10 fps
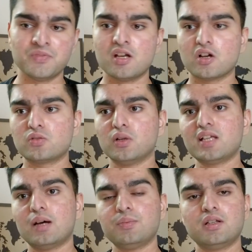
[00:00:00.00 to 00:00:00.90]
Because what's
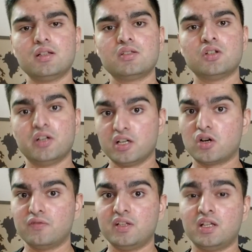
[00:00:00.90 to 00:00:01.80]
happened is, during
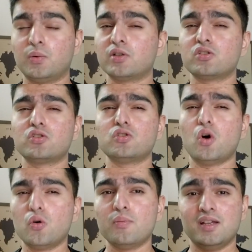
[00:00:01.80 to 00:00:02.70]
COVID, there were
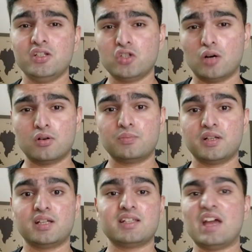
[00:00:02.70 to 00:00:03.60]
so many job openings.